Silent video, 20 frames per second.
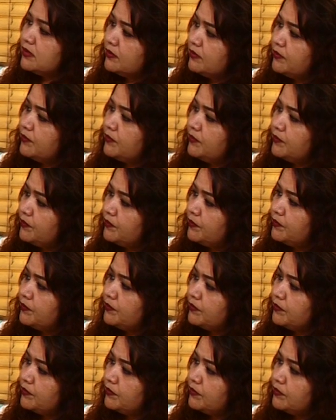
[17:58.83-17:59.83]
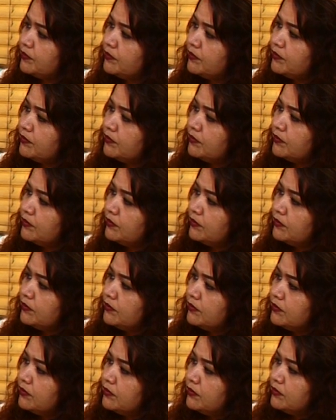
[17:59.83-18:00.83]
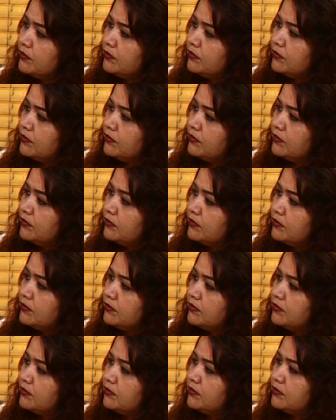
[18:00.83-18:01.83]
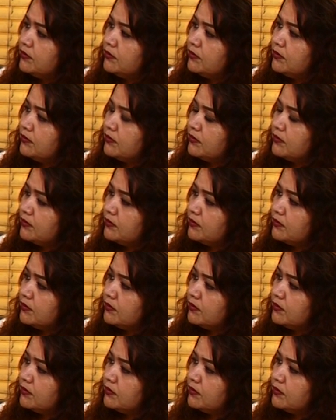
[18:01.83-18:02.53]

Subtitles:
No words are spoken by the person on screen.